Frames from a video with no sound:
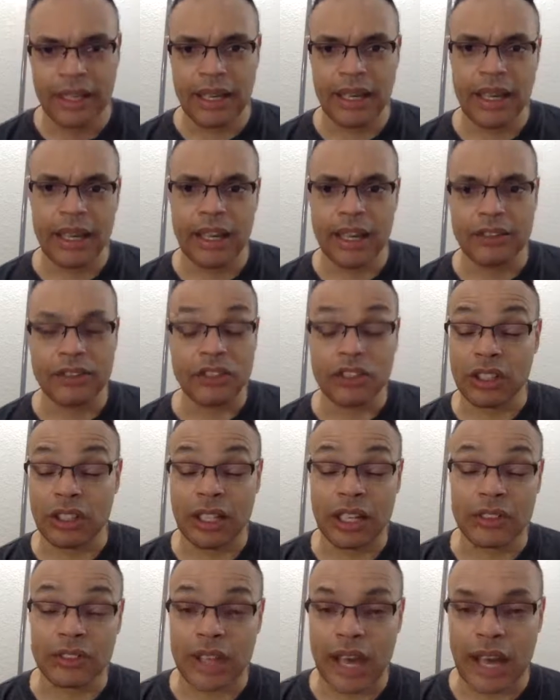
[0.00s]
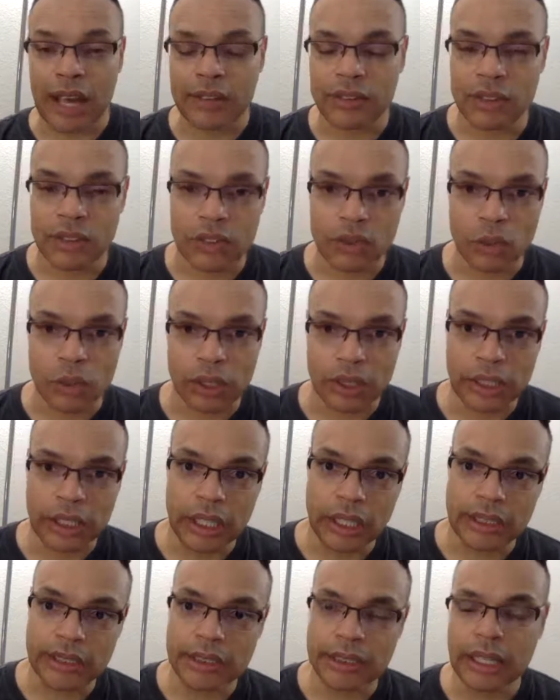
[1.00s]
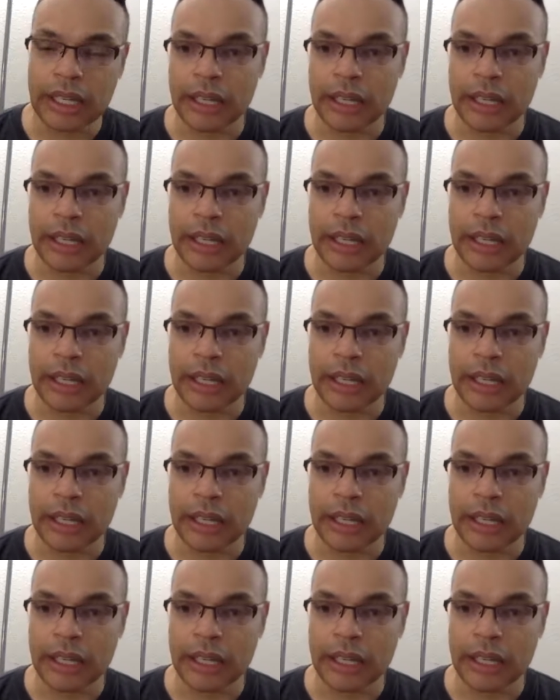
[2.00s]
and she kicks ass, and it's really good.